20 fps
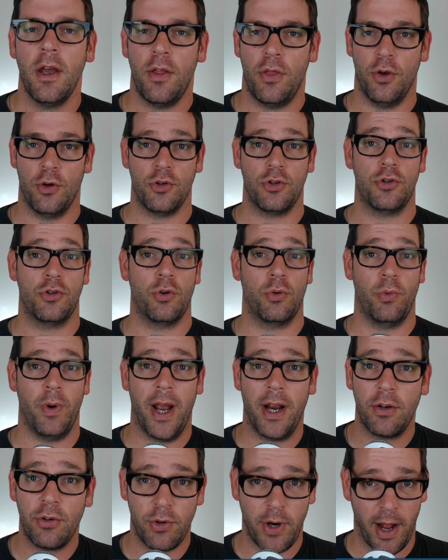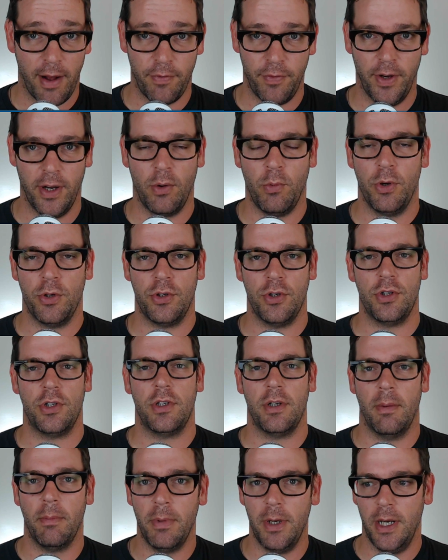There's direct traffic, which is
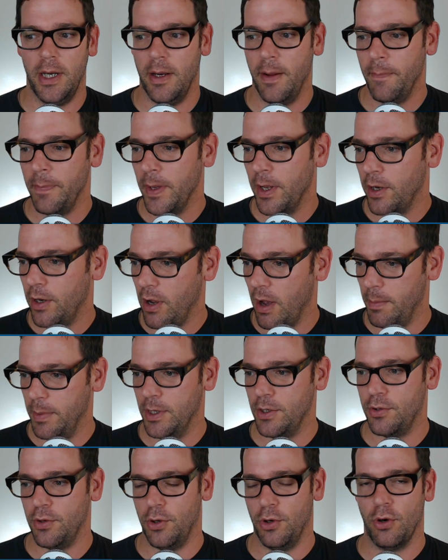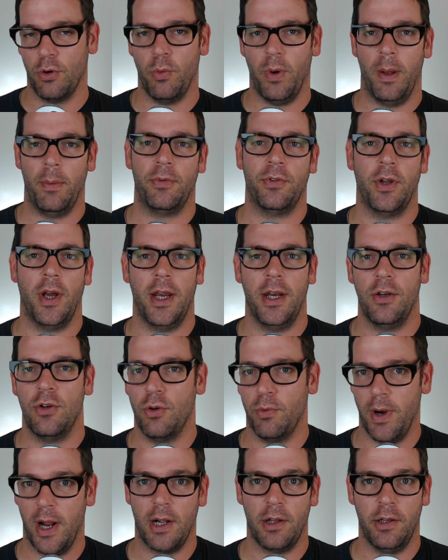somebody coming to your website
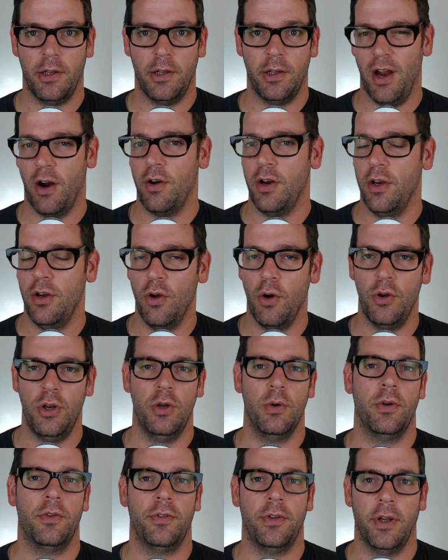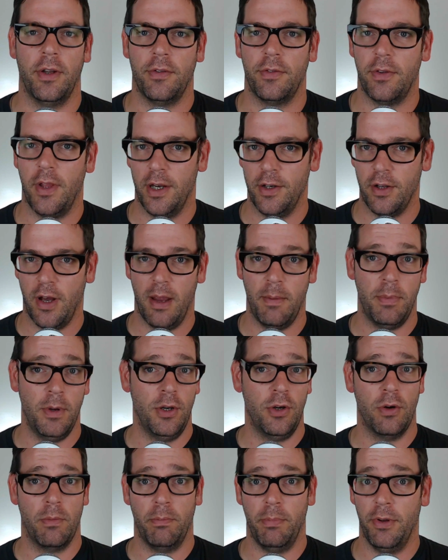directly. They already know you exist. They type in
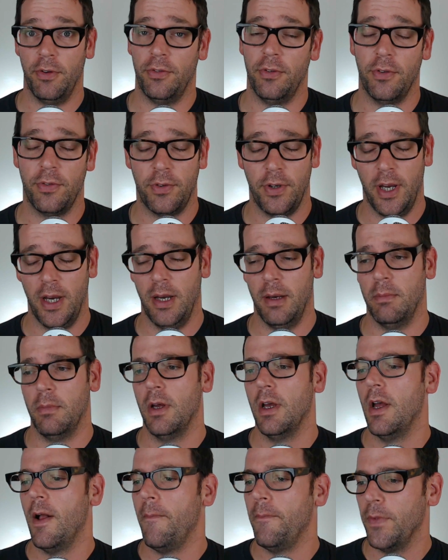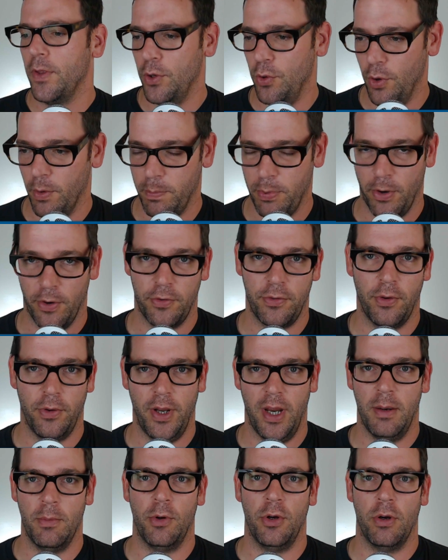your business name, your personal
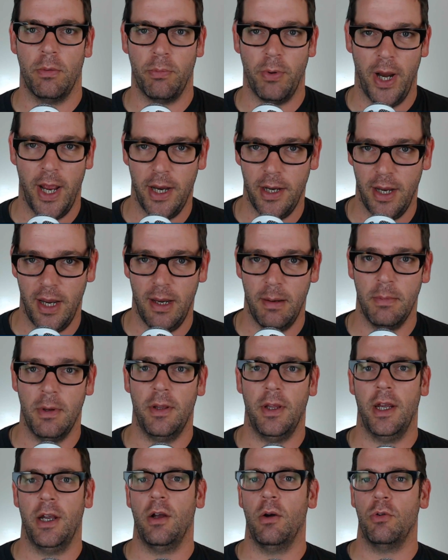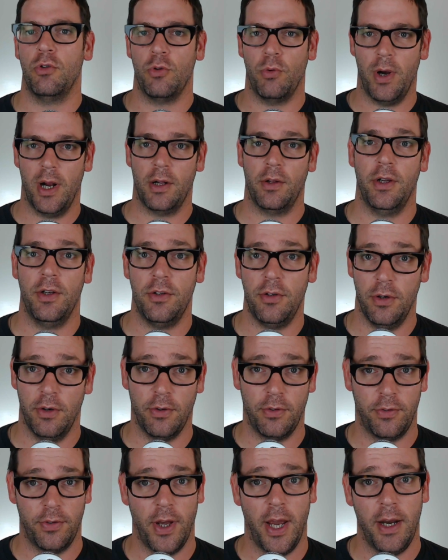name or your brand name, and they go directly to your
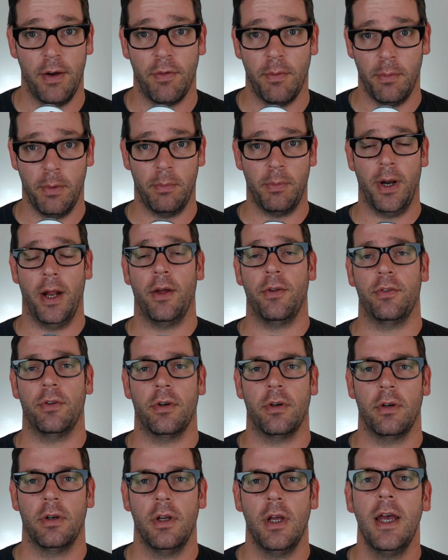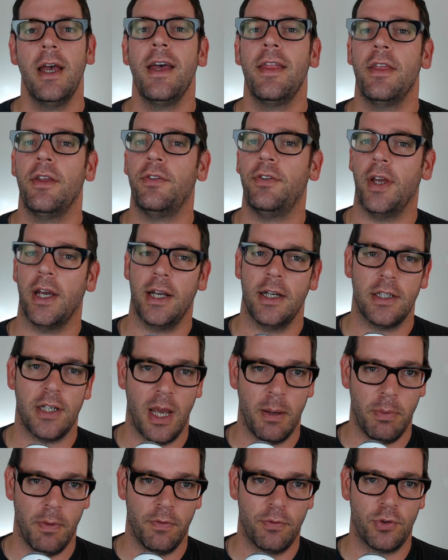site from a browser. The second
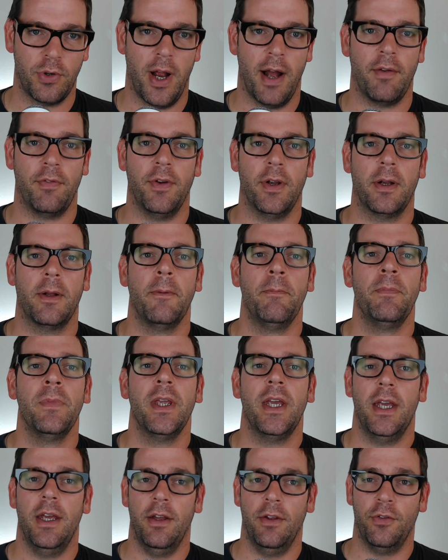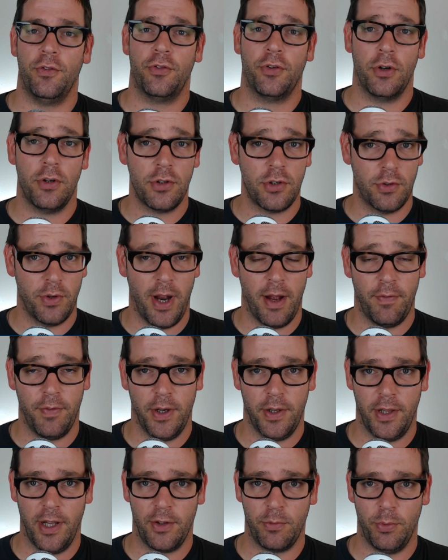type of traffic is search
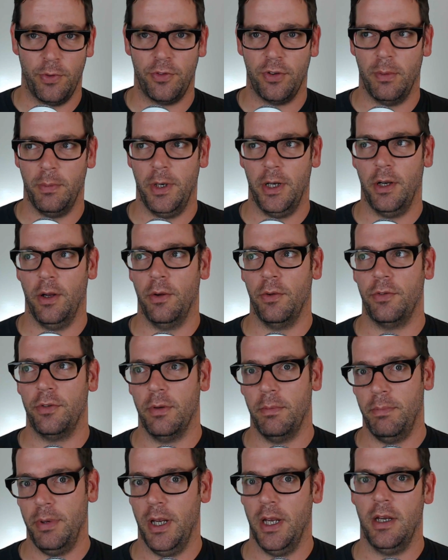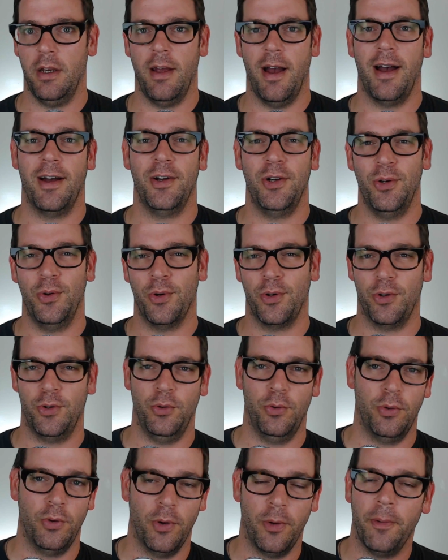traffic. That's when somebody goes to Bing, Yahoo, or
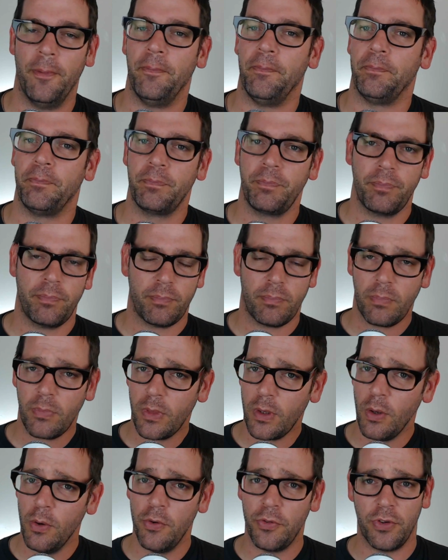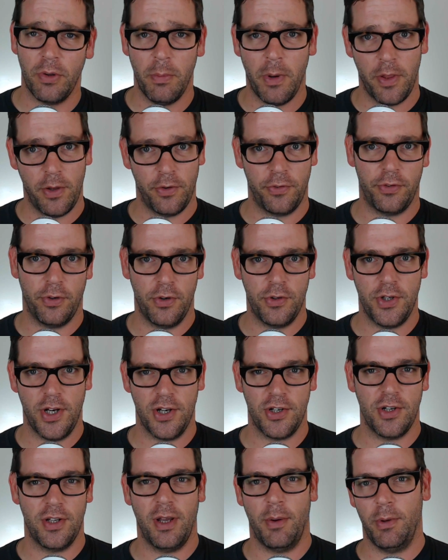Google, or some other search
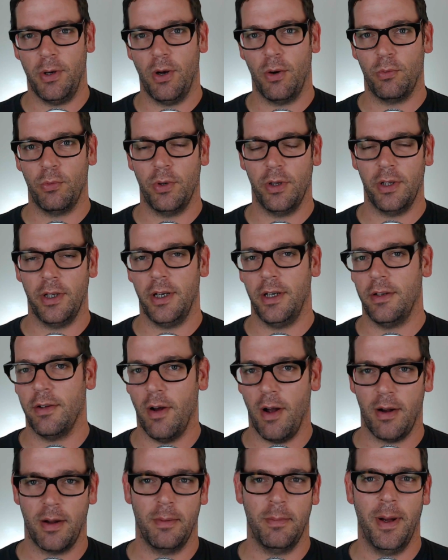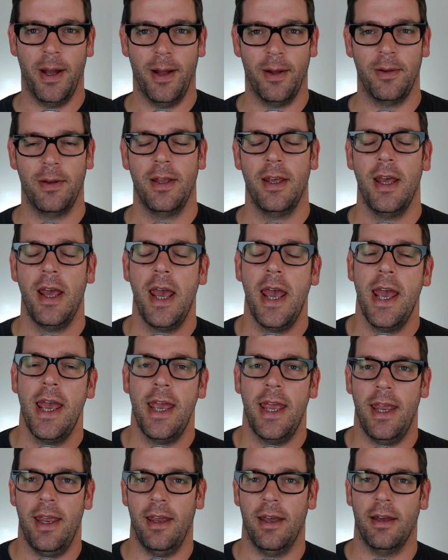engine that we don't really talk about,
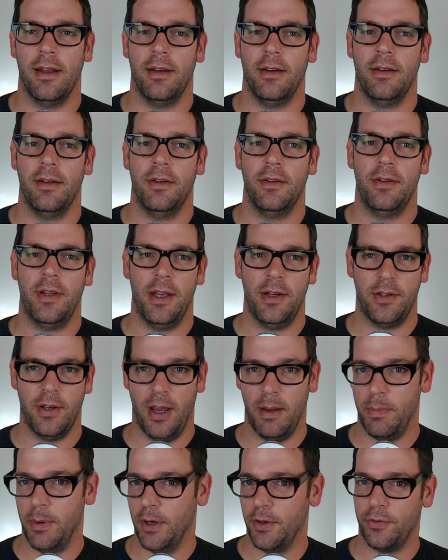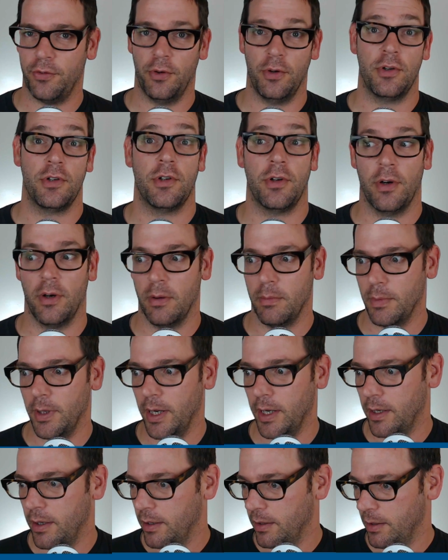and they type in a search term
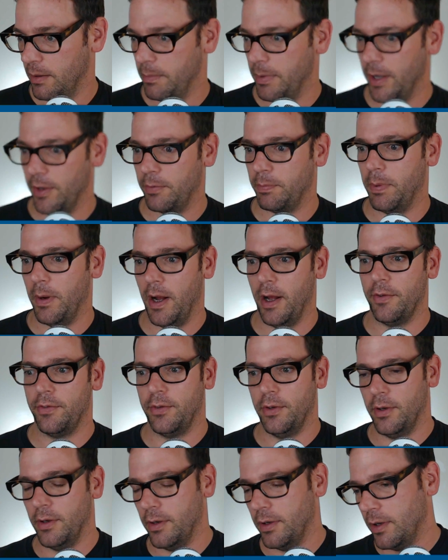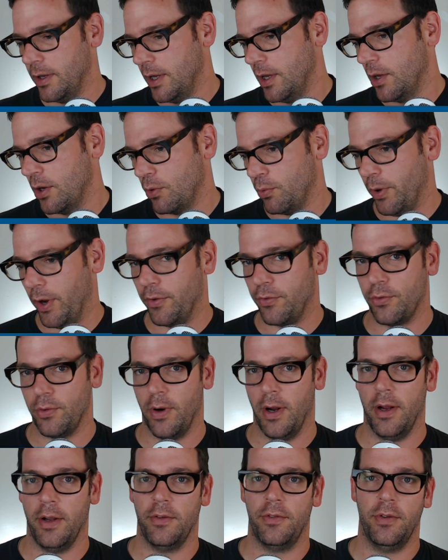like the best pasta
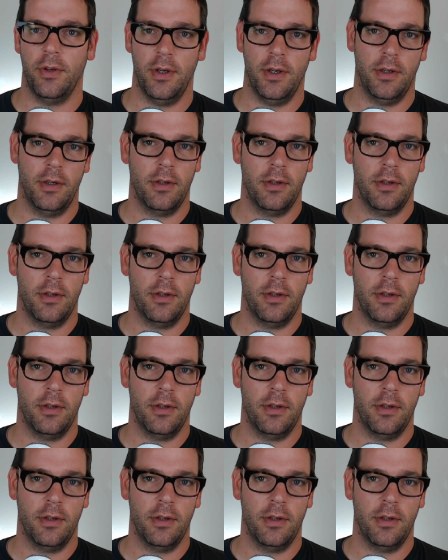restaurants in